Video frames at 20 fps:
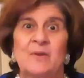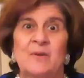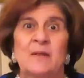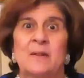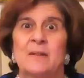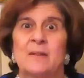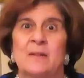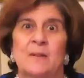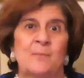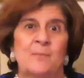
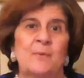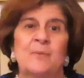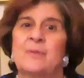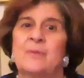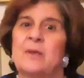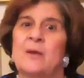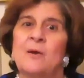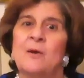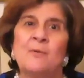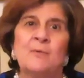feel they were
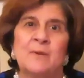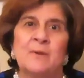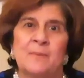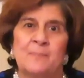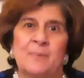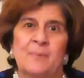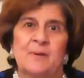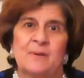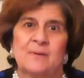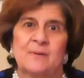the
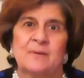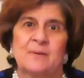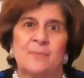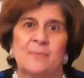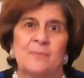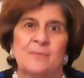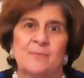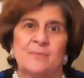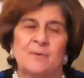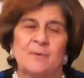only person
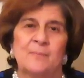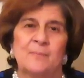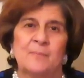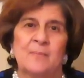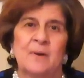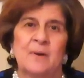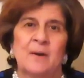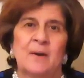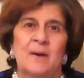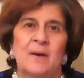in the room.